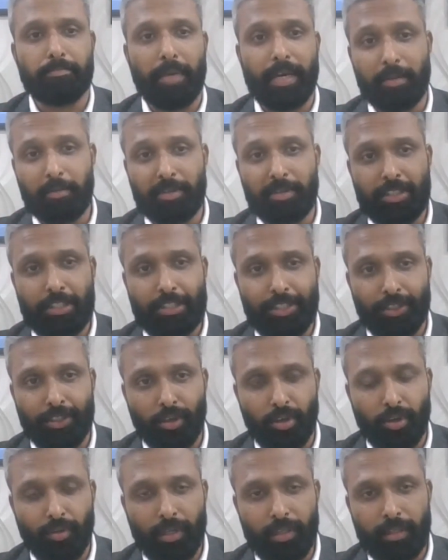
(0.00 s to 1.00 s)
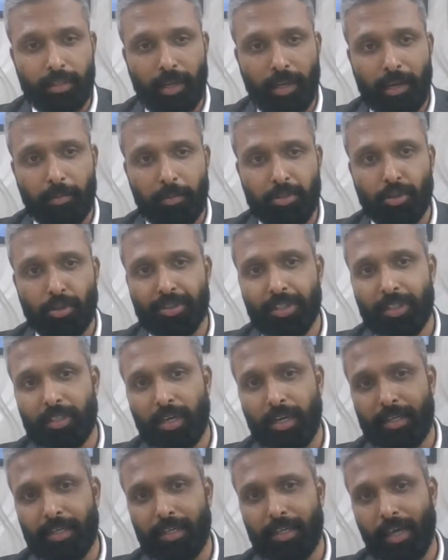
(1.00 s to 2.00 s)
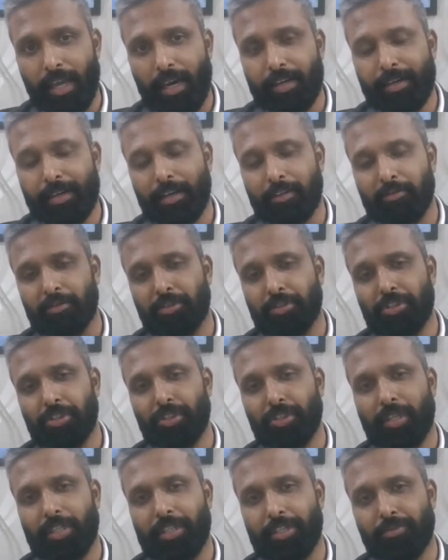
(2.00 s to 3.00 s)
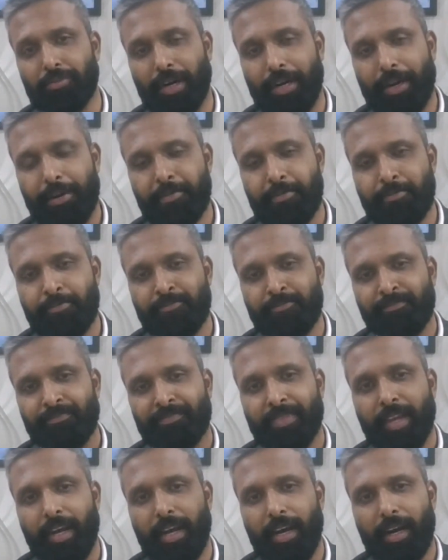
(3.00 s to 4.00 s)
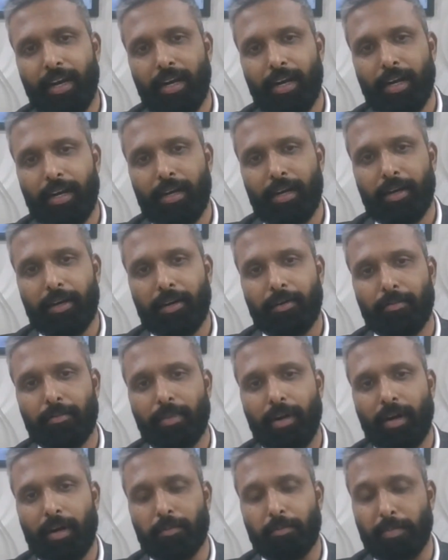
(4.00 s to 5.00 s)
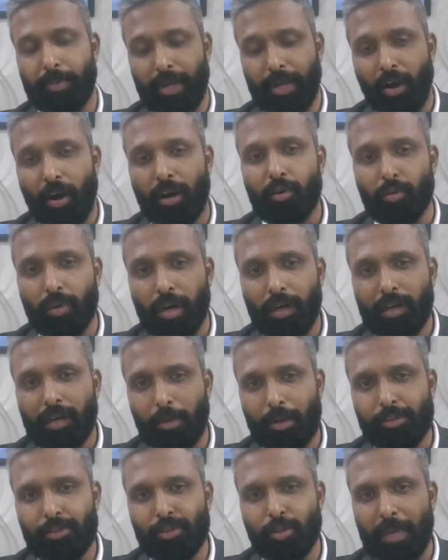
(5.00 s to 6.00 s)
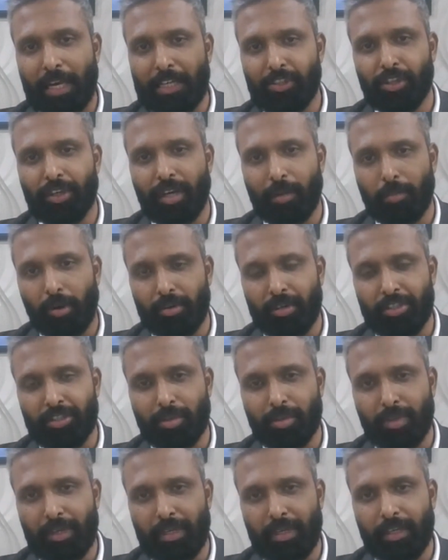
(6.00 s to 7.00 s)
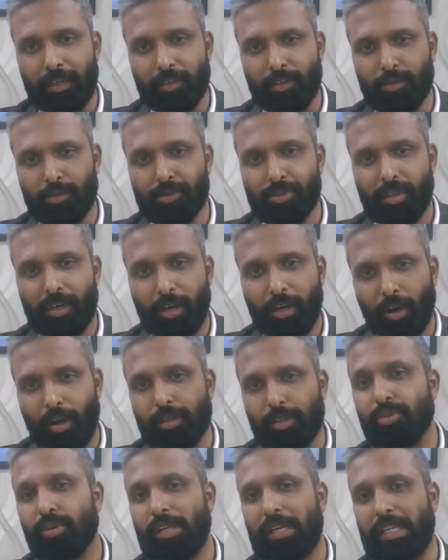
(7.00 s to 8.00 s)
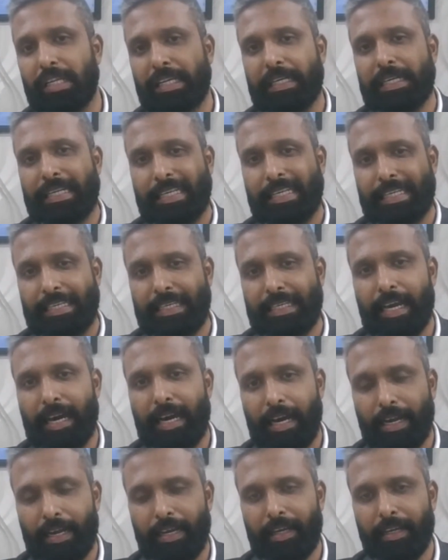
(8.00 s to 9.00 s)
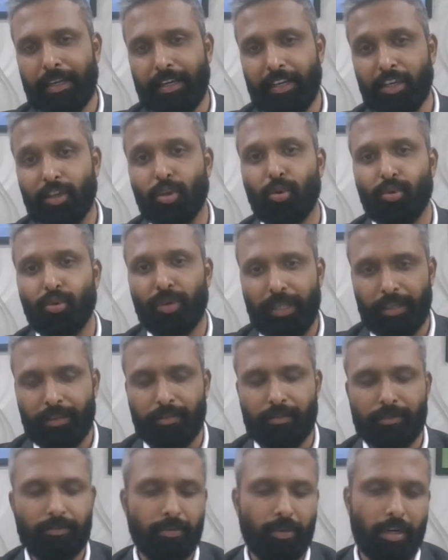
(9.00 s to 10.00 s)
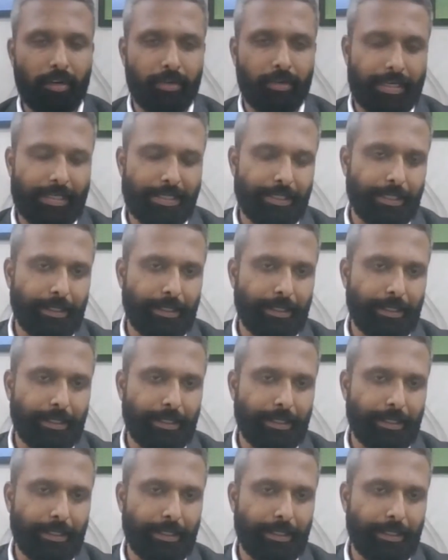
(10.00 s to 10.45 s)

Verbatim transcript: My name is Siji Kuruvath. I'm Associate Director Talent Acquisition at EY. Uh, beyond work, I'm also passionate about disability inclusion and also lead DEI recruiting for EY